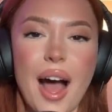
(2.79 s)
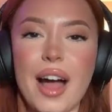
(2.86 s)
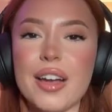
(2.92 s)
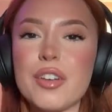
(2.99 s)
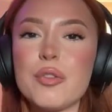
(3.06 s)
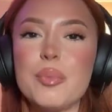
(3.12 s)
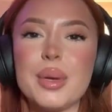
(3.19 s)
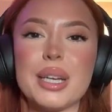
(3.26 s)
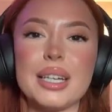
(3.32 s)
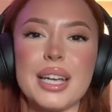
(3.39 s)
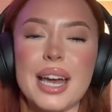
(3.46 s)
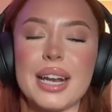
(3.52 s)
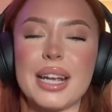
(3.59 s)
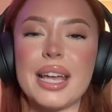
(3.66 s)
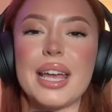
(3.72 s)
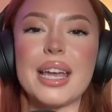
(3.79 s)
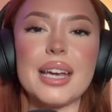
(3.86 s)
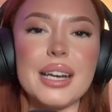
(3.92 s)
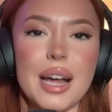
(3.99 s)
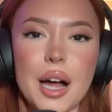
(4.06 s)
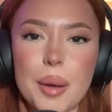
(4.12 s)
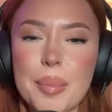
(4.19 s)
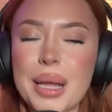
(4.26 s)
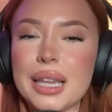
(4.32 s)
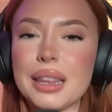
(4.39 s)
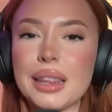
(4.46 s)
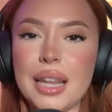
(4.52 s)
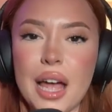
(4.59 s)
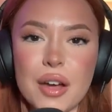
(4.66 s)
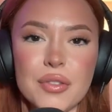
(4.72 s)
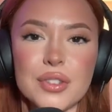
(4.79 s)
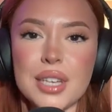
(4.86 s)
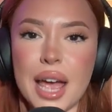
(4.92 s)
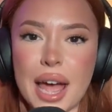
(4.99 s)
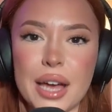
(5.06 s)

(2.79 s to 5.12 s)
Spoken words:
I have been getting hit up left